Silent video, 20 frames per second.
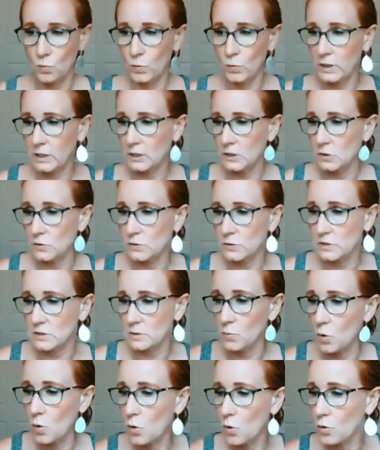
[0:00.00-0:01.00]
we can use
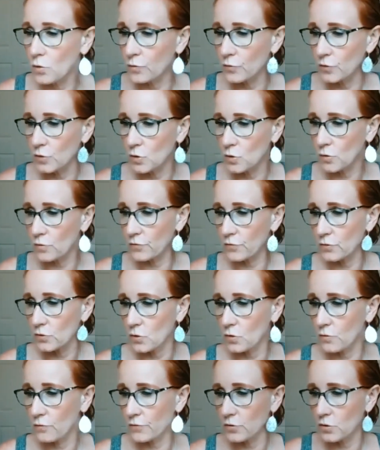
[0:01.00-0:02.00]
them over and over
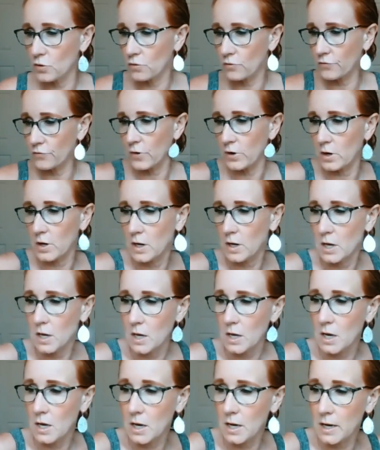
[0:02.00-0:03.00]
and over and over.
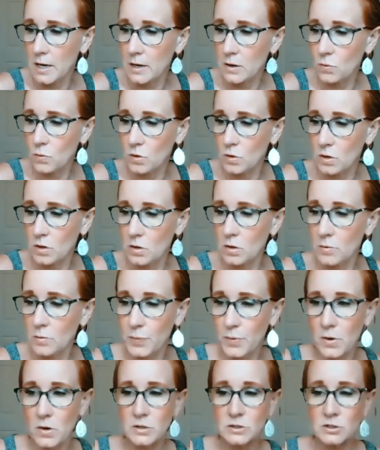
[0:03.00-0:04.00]
I
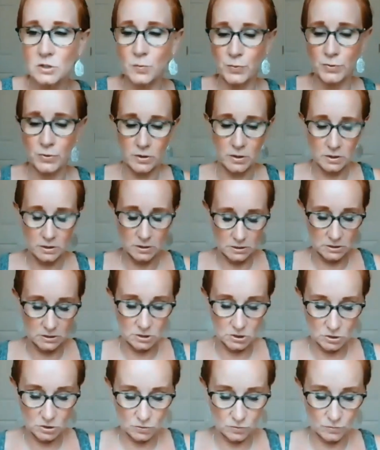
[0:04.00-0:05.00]
will also put
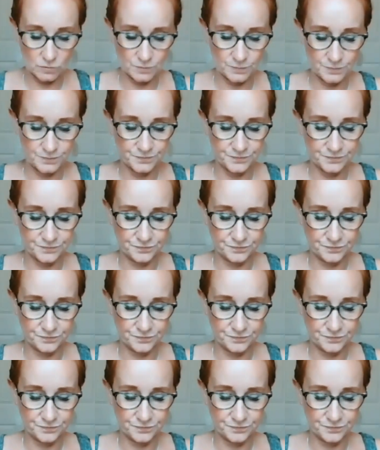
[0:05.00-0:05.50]
in tune